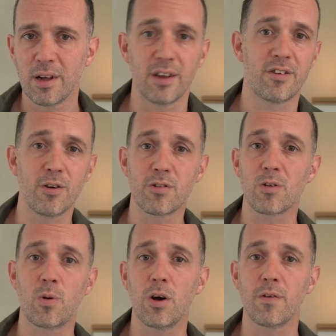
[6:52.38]
And children
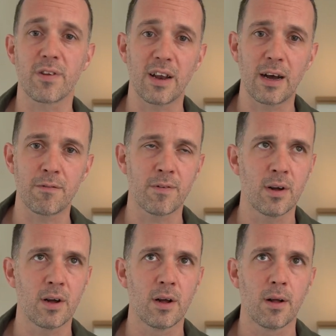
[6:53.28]
quite often have
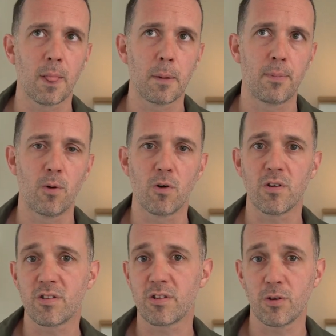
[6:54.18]

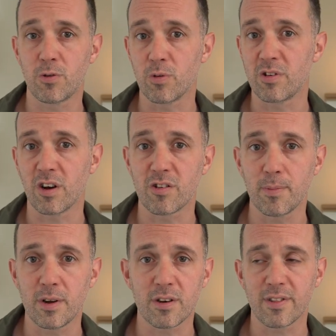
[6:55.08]
poorer social
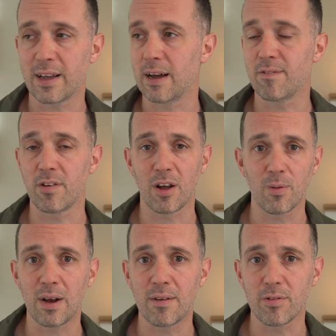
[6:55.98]
judgment, they have
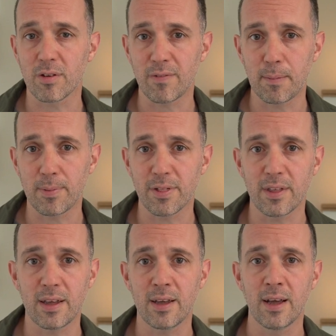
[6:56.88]
lower levels of
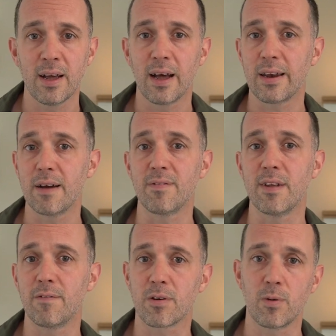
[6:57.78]
empathy and have
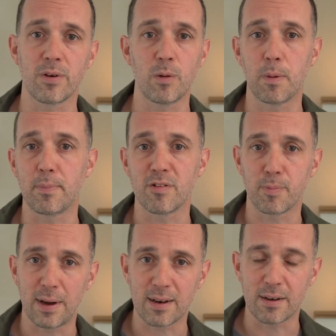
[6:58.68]
difficulty with
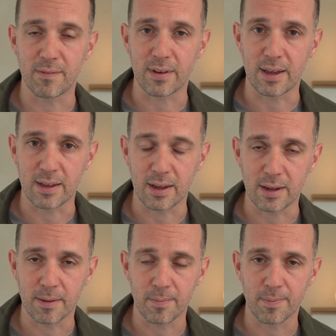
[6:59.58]
perspective taking.